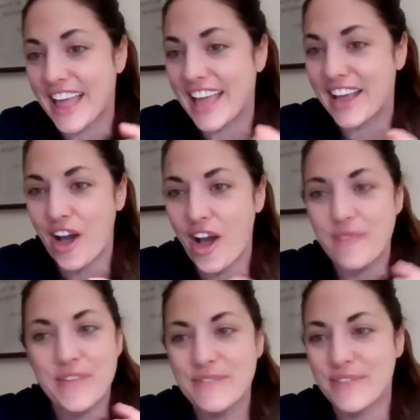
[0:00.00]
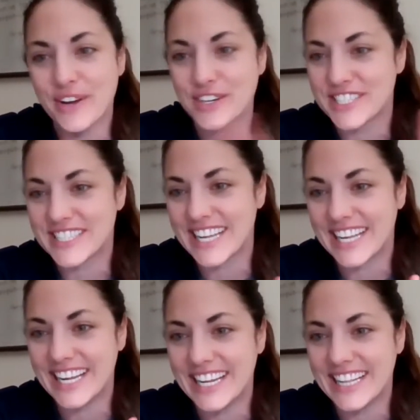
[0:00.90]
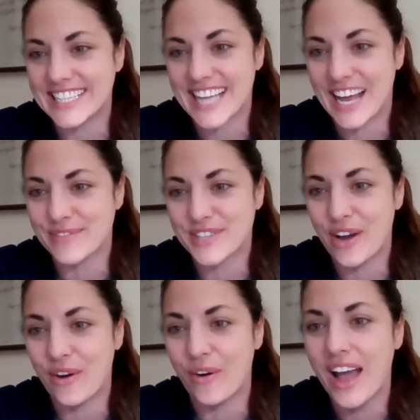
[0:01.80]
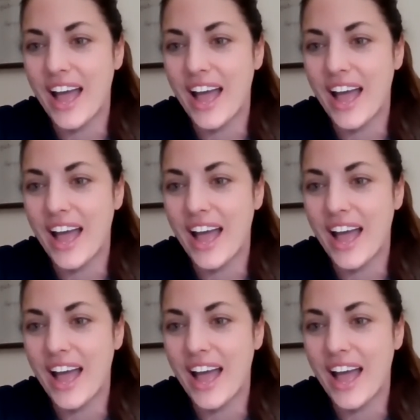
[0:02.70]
Like people are just like eating this up. So,